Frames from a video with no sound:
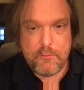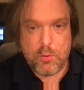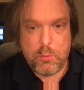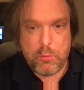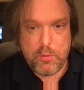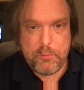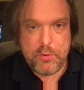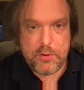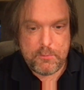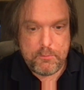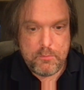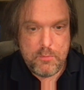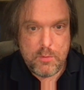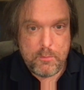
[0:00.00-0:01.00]
We'll put a
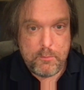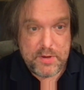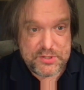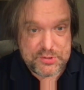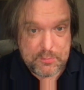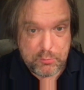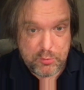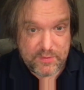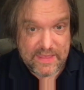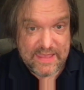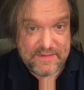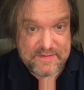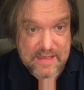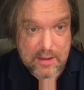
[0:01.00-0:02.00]
bishop with
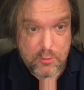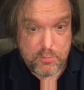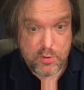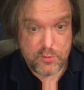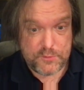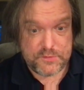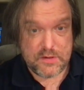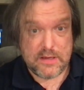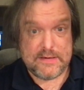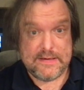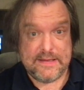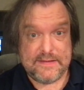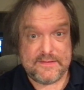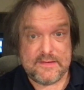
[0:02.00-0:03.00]
his outpost on
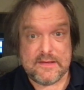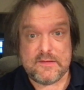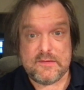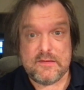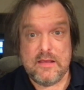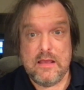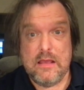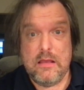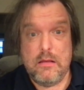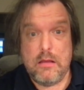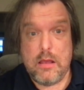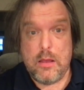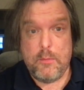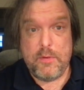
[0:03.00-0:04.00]
d6,
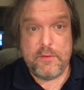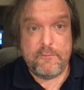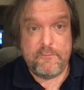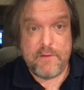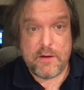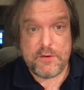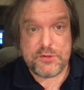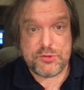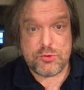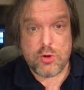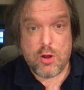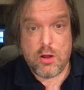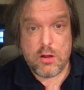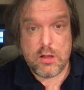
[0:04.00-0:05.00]
and it'll be very
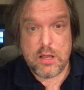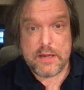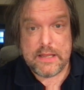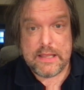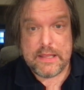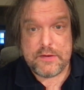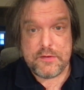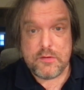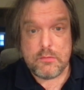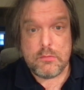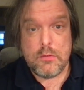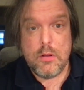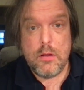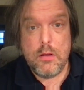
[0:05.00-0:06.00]
strong cutting into
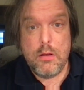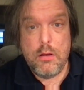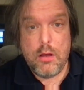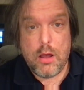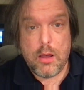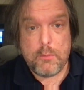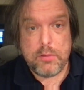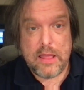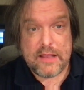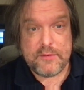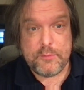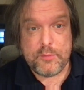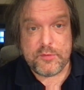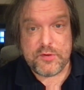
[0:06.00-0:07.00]

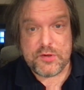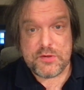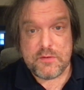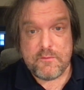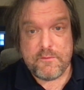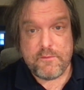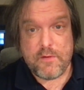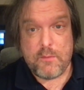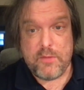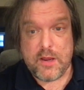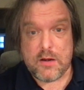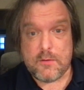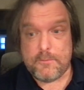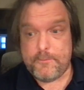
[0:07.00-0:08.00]
black's position from there.